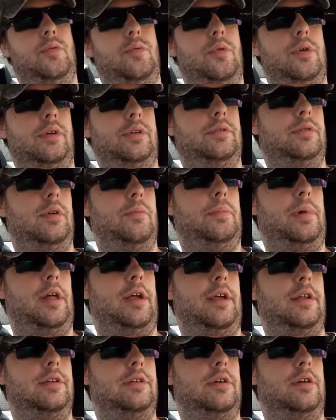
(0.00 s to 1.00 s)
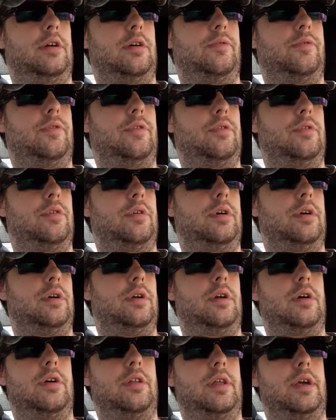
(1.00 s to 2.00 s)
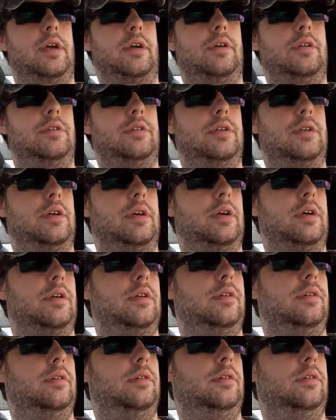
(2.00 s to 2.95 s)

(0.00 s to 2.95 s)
what the plans are for it and all that good stuff.